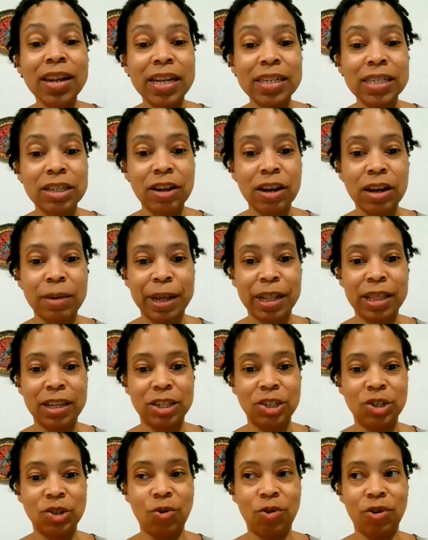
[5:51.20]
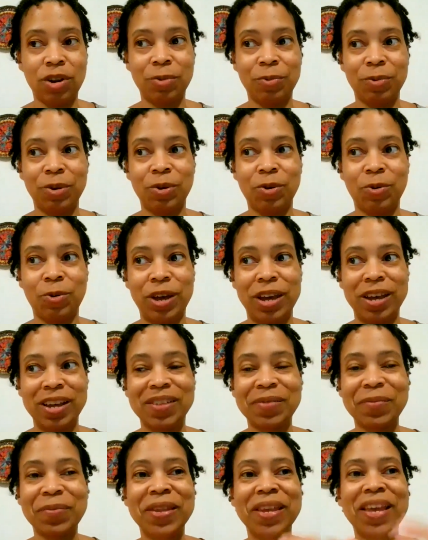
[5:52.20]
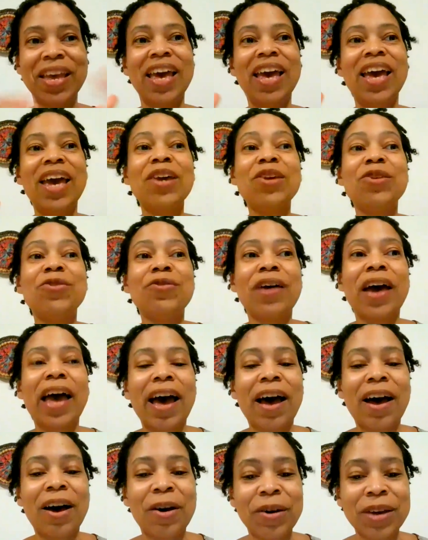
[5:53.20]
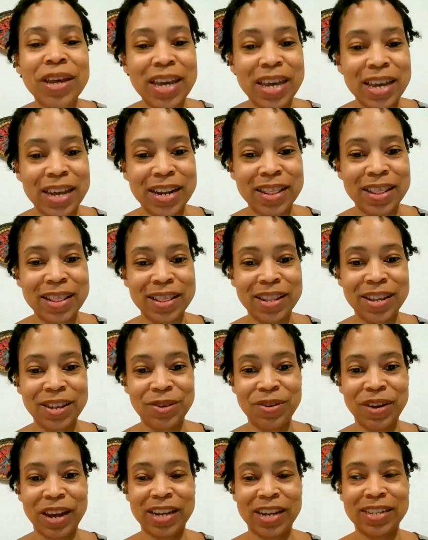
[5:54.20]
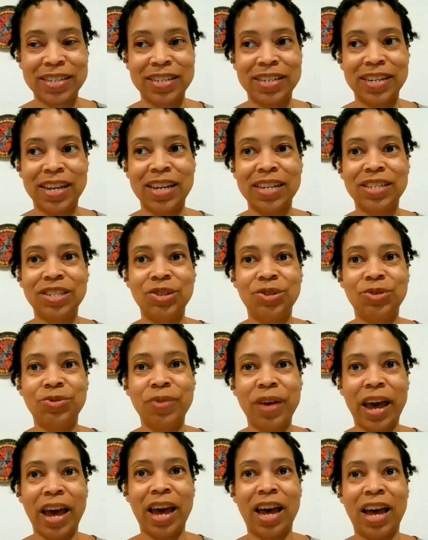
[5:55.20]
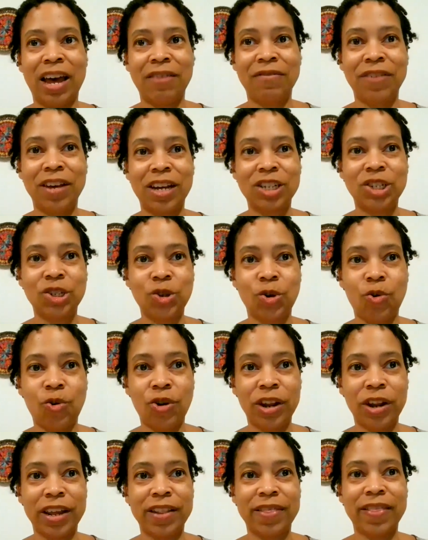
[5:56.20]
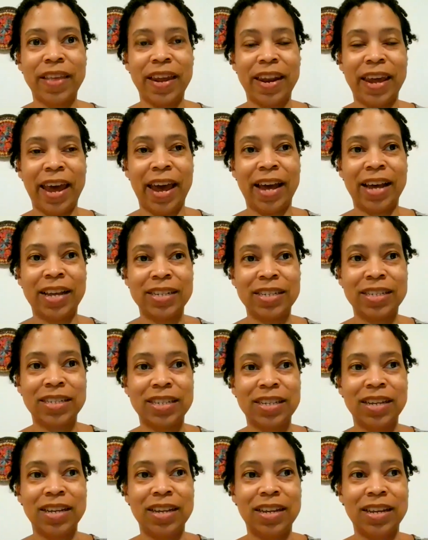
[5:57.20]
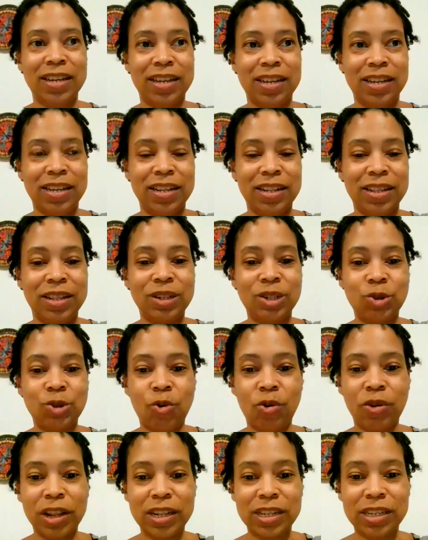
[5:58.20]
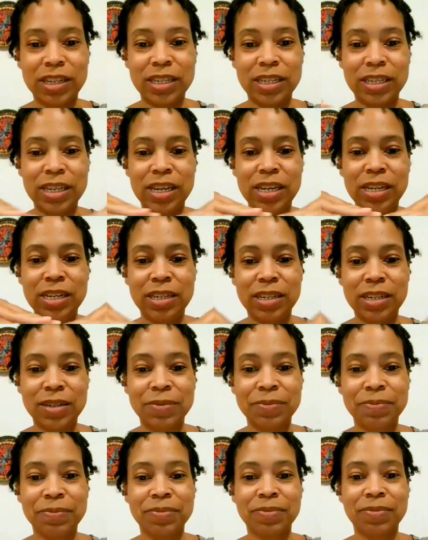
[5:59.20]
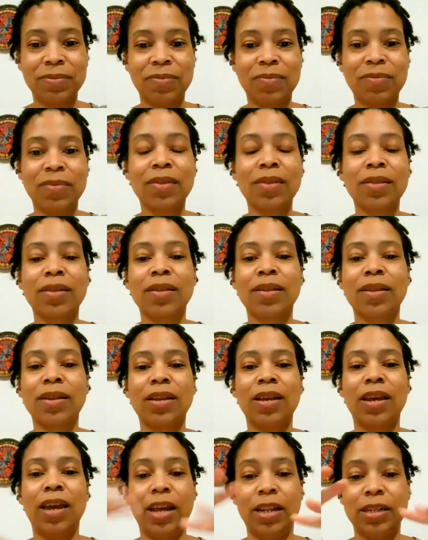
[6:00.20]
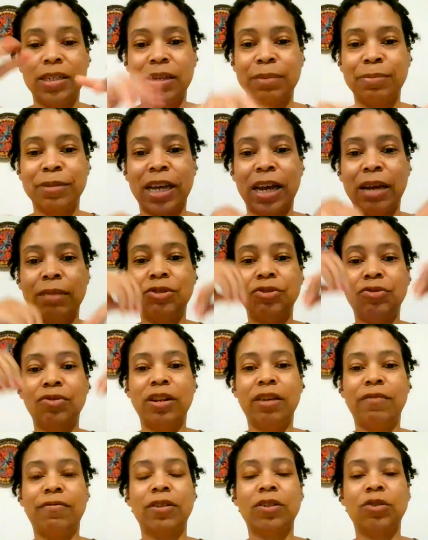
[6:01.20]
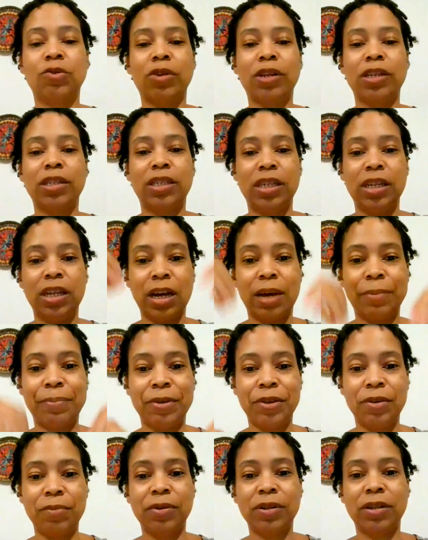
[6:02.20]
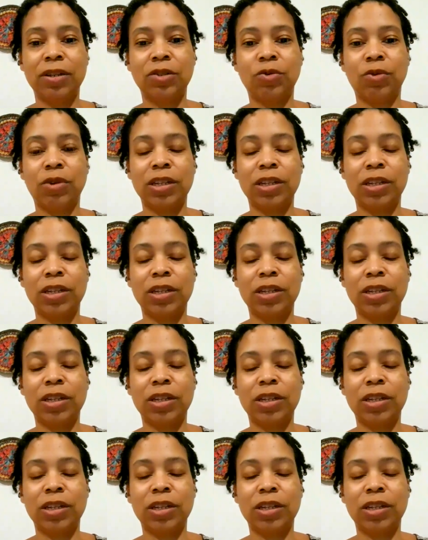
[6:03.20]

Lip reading: Let's talk about this toilet real quick. You know how in the United States you have a toilet that has the toilet seat, and sometimes you lift the toilet seat up and you put